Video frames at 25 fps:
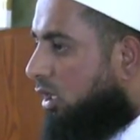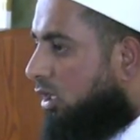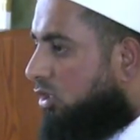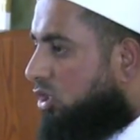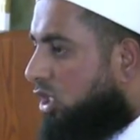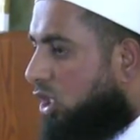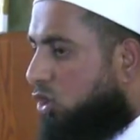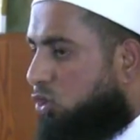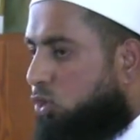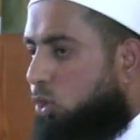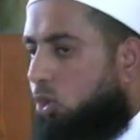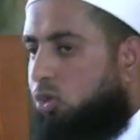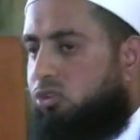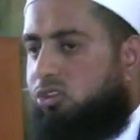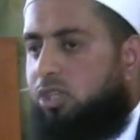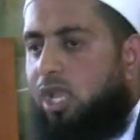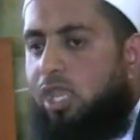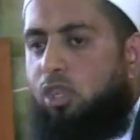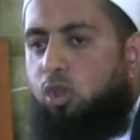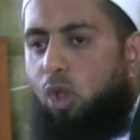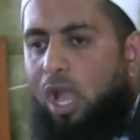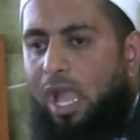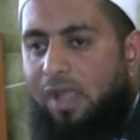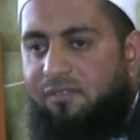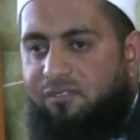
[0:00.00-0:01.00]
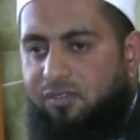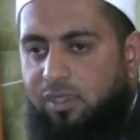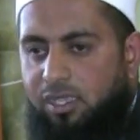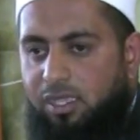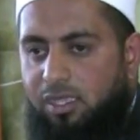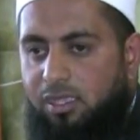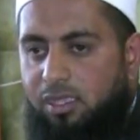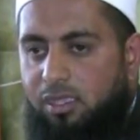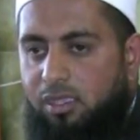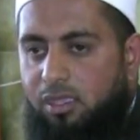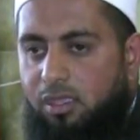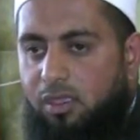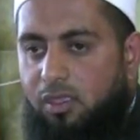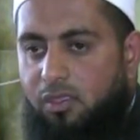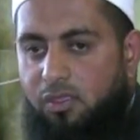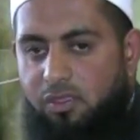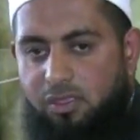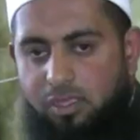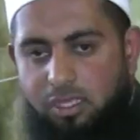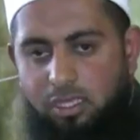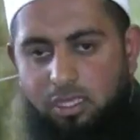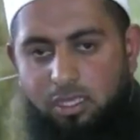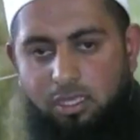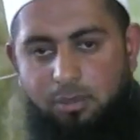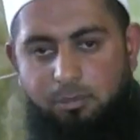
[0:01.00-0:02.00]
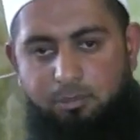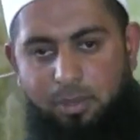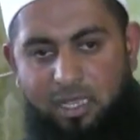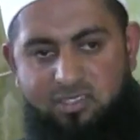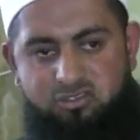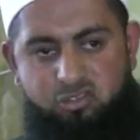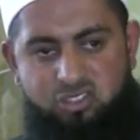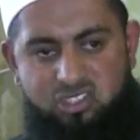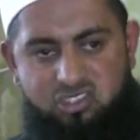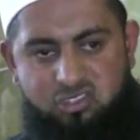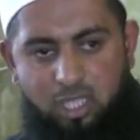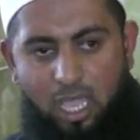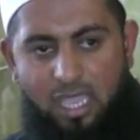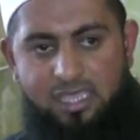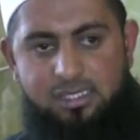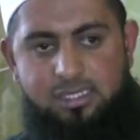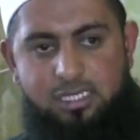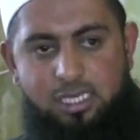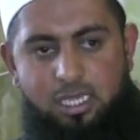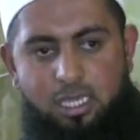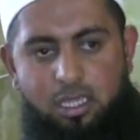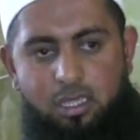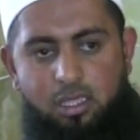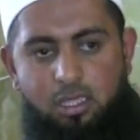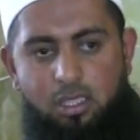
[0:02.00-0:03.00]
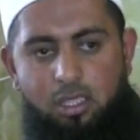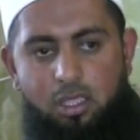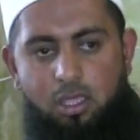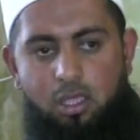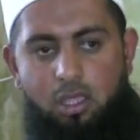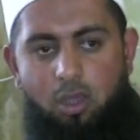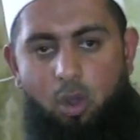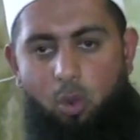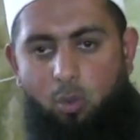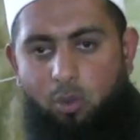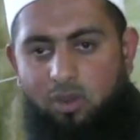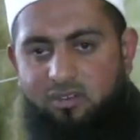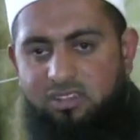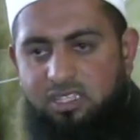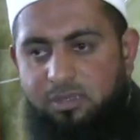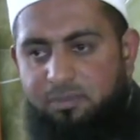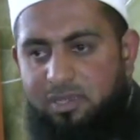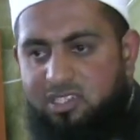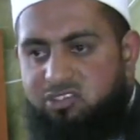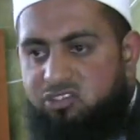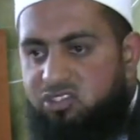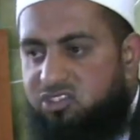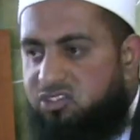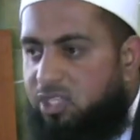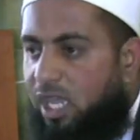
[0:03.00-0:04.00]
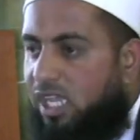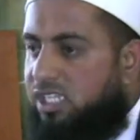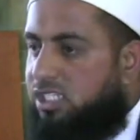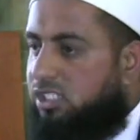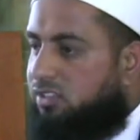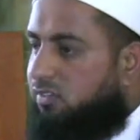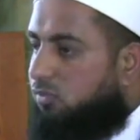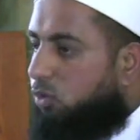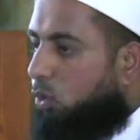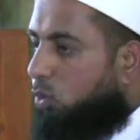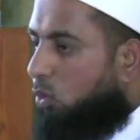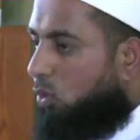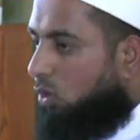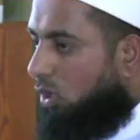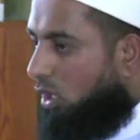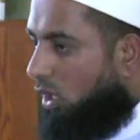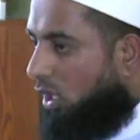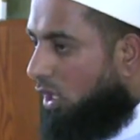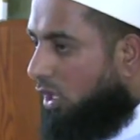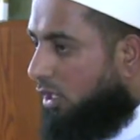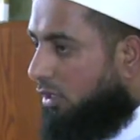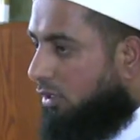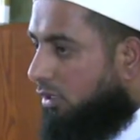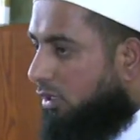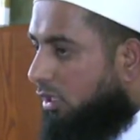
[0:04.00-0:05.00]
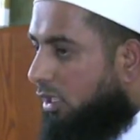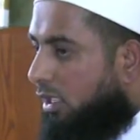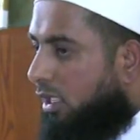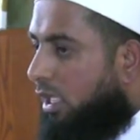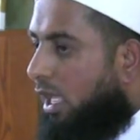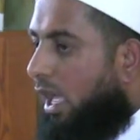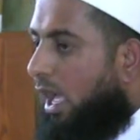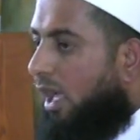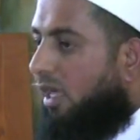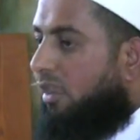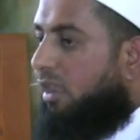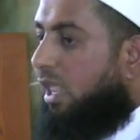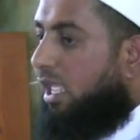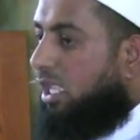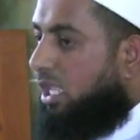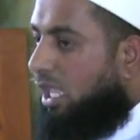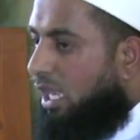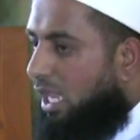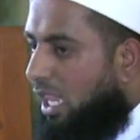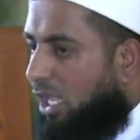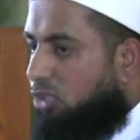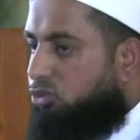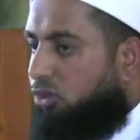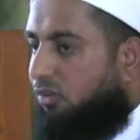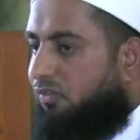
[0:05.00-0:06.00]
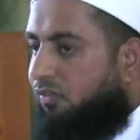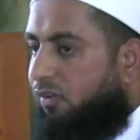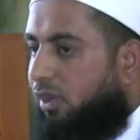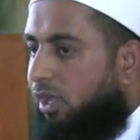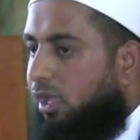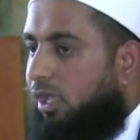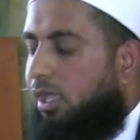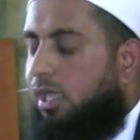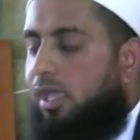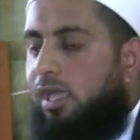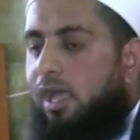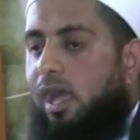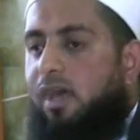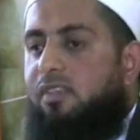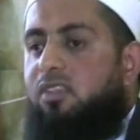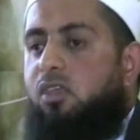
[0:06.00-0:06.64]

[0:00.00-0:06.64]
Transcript: Shaykh Shukri al-Luhafi, the best reciter, or one of the best reciters of the Quran, and a calligrapher.